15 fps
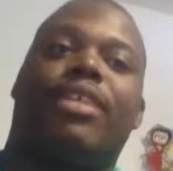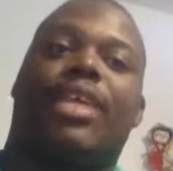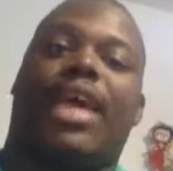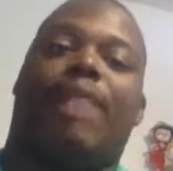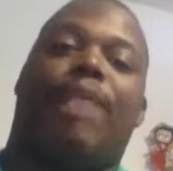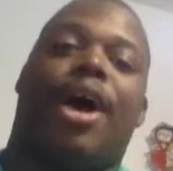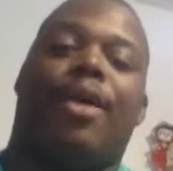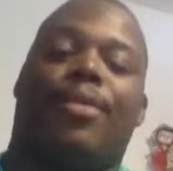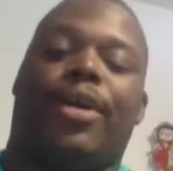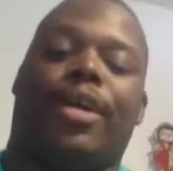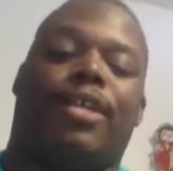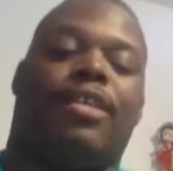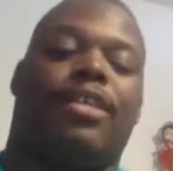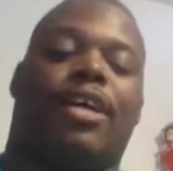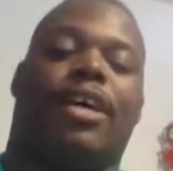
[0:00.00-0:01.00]
came out
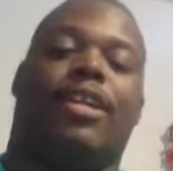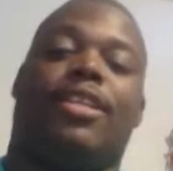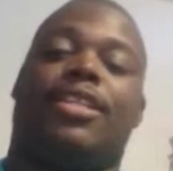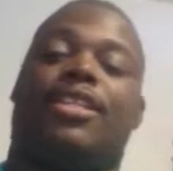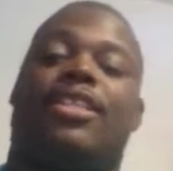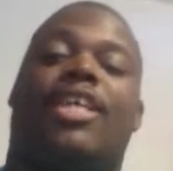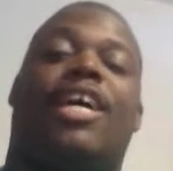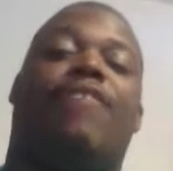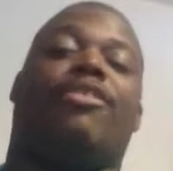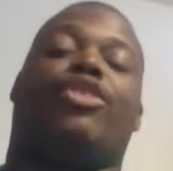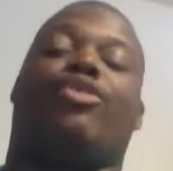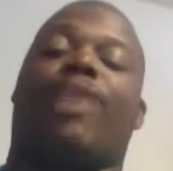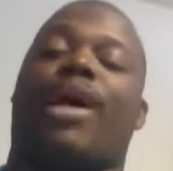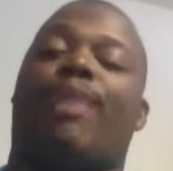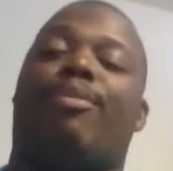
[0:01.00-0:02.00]
with. This is the cover
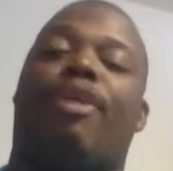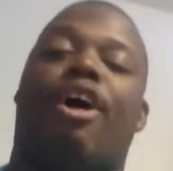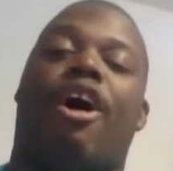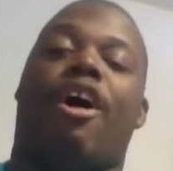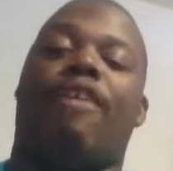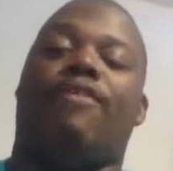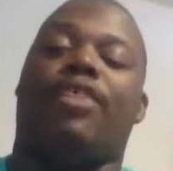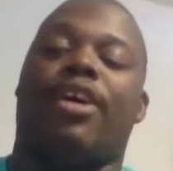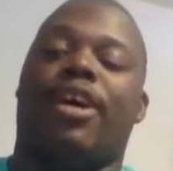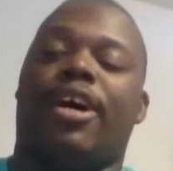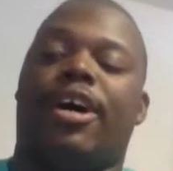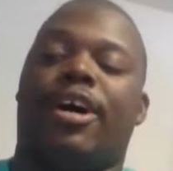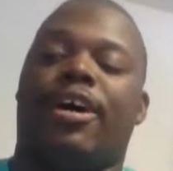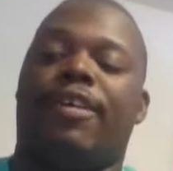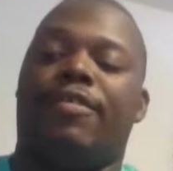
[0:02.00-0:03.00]
swipe off
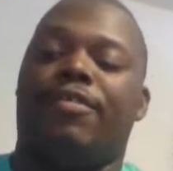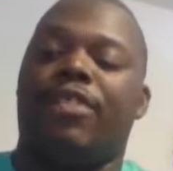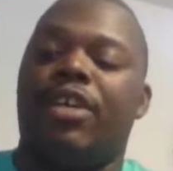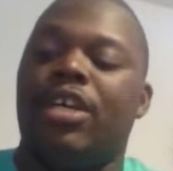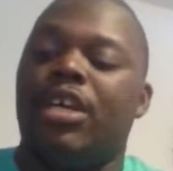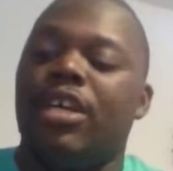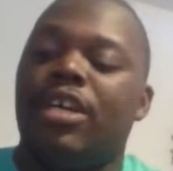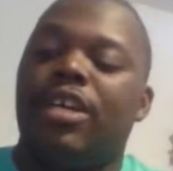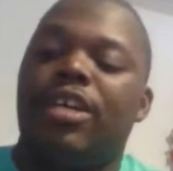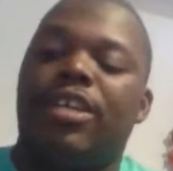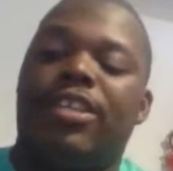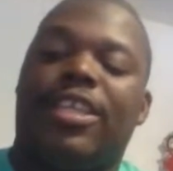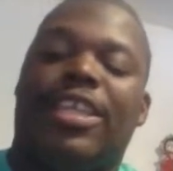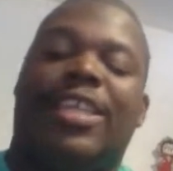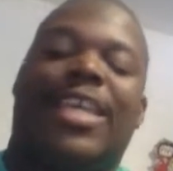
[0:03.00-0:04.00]
of
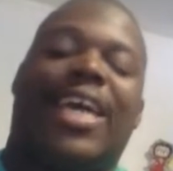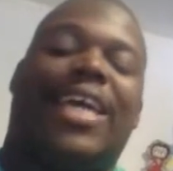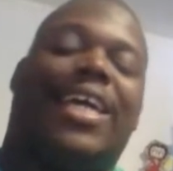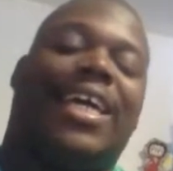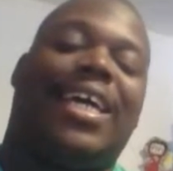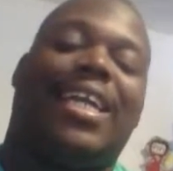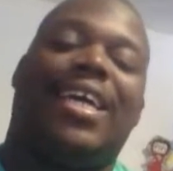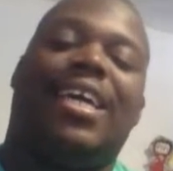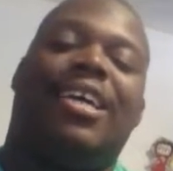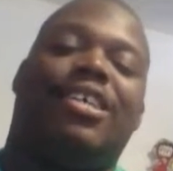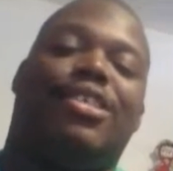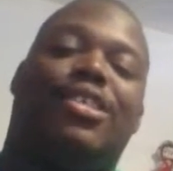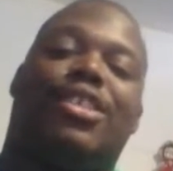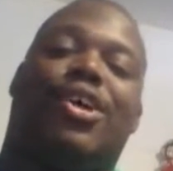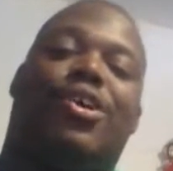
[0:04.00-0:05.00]
The Naked
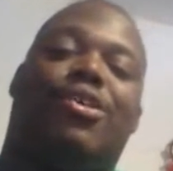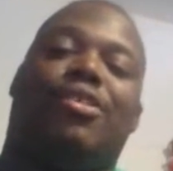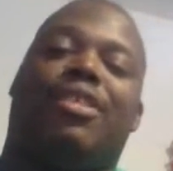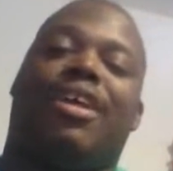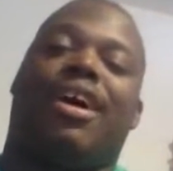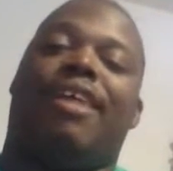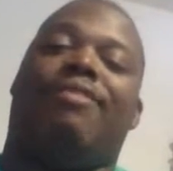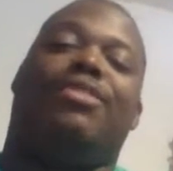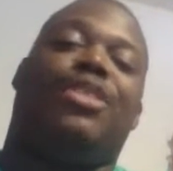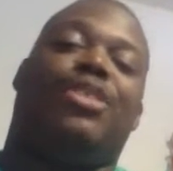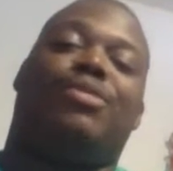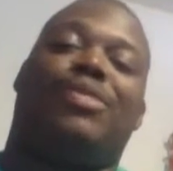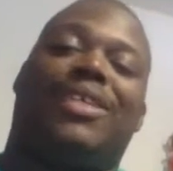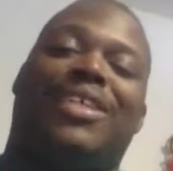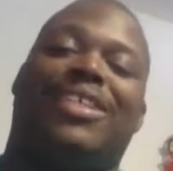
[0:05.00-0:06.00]
Soul of
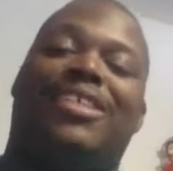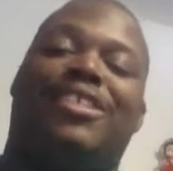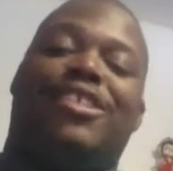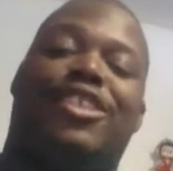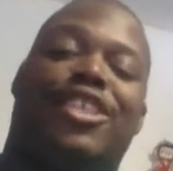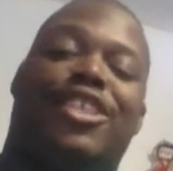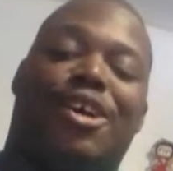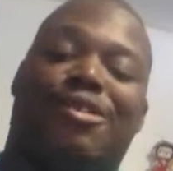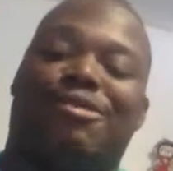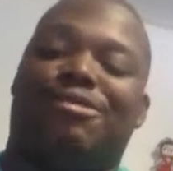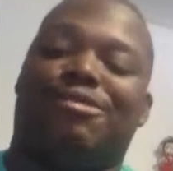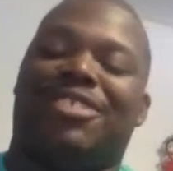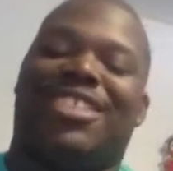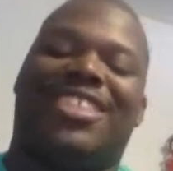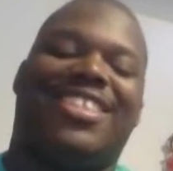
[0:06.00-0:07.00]
Sweet
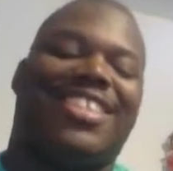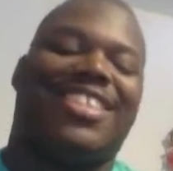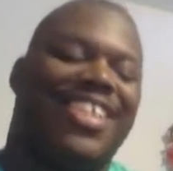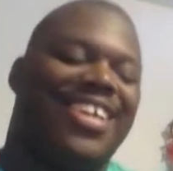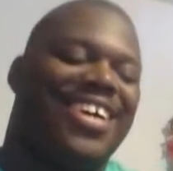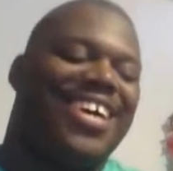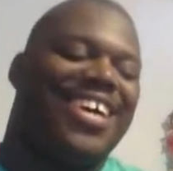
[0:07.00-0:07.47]
Jones.